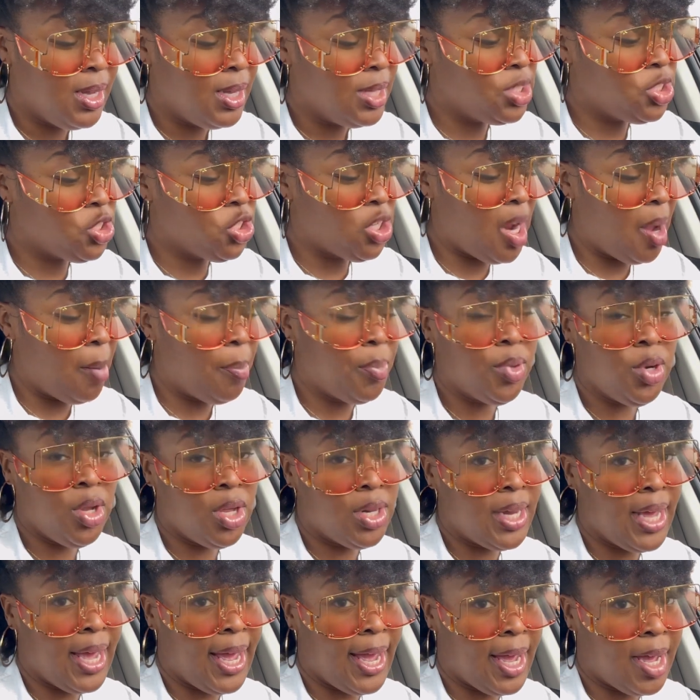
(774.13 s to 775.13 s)
trapping
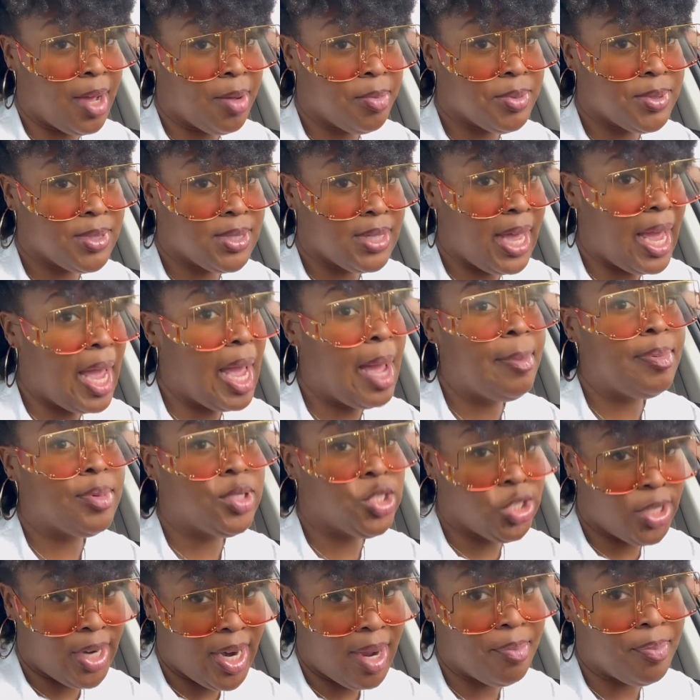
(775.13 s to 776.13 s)
on the apps app
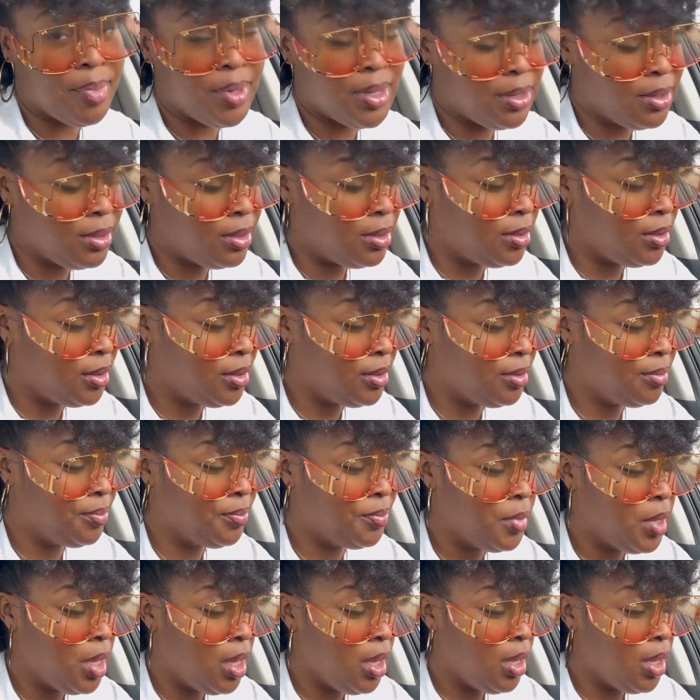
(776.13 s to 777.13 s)
trapping
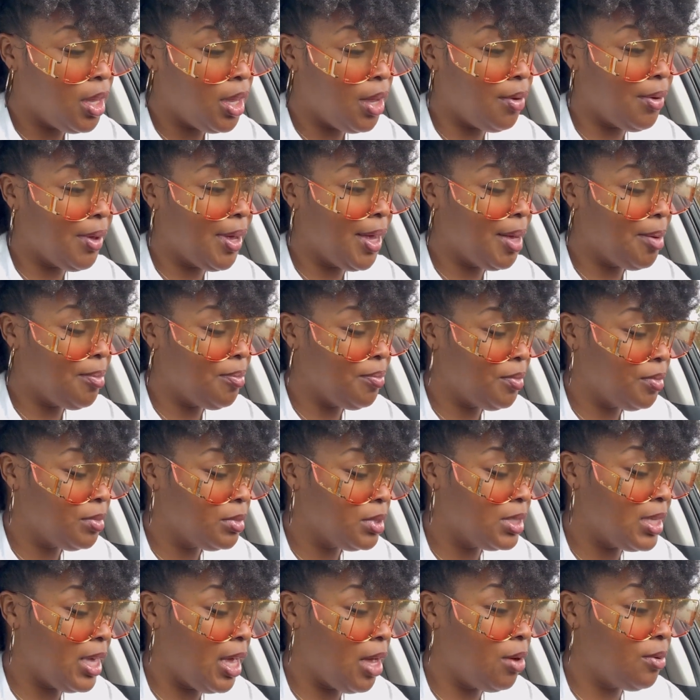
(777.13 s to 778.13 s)
okay
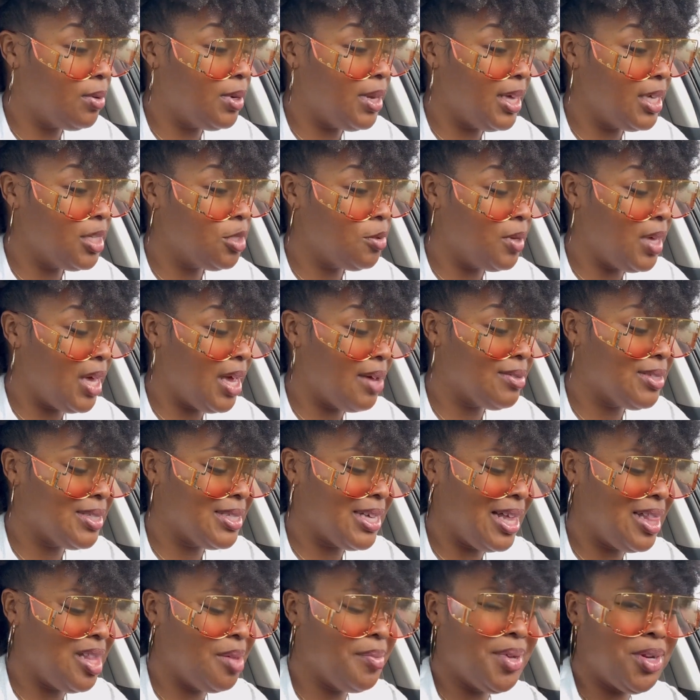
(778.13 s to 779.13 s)
so next we have
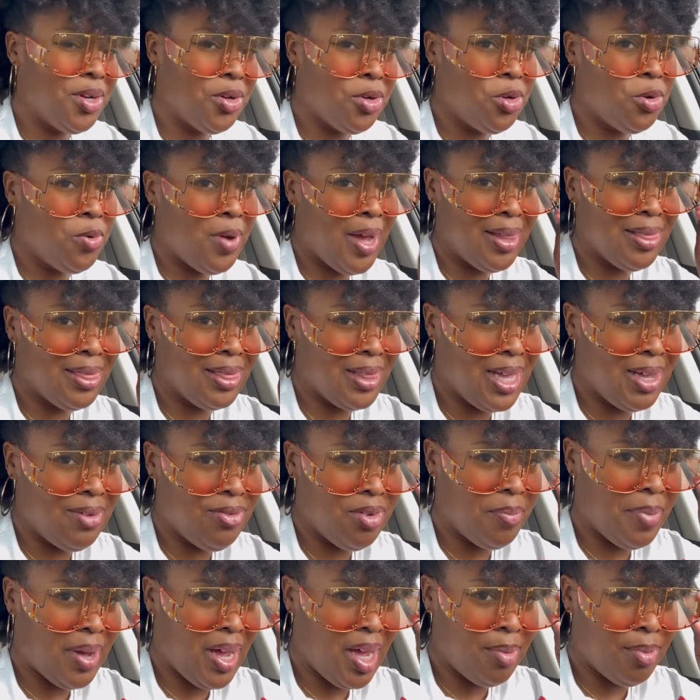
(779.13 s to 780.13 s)
solomon Ooh, i love
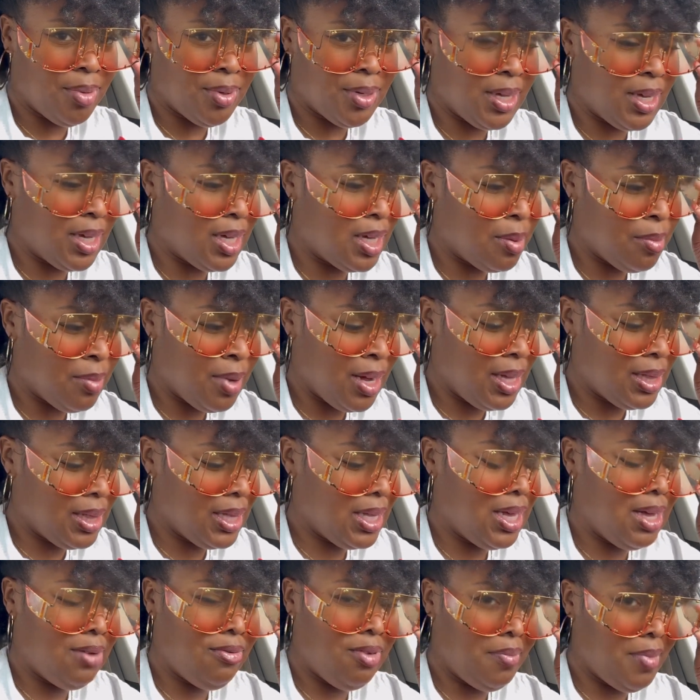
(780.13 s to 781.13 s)
a bible name i
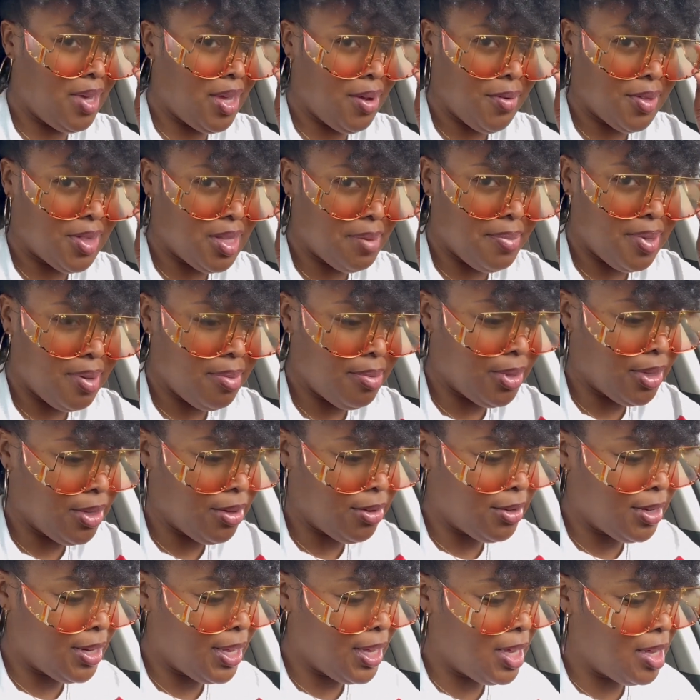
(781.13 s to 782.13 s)
love a man with a
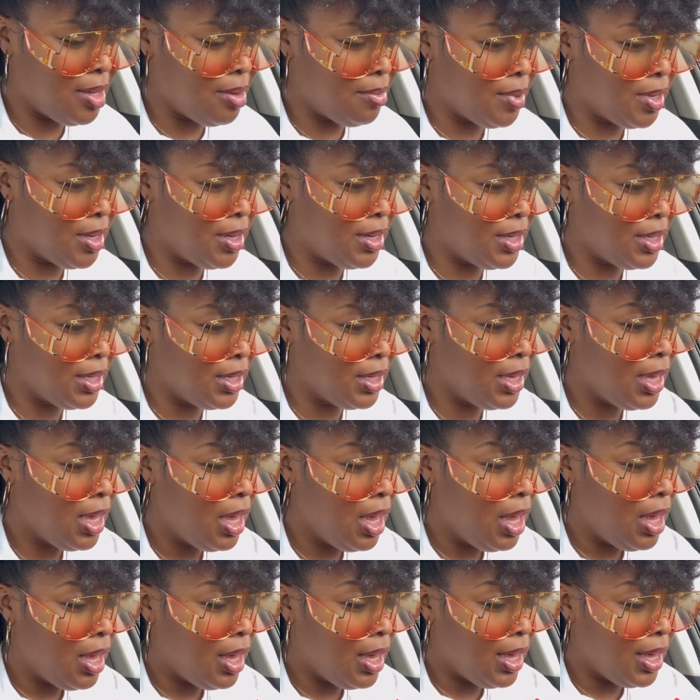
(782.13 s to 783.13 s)
biblical name honey
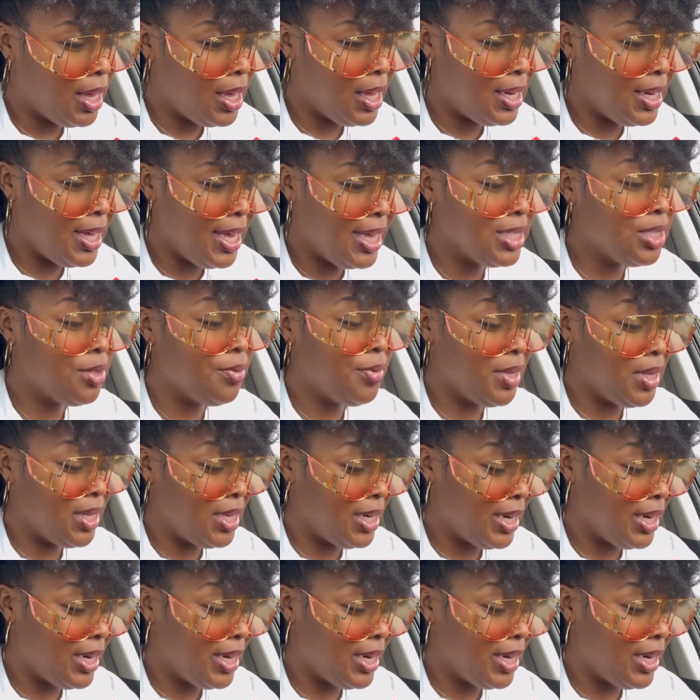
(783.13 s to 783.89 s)
and he has a really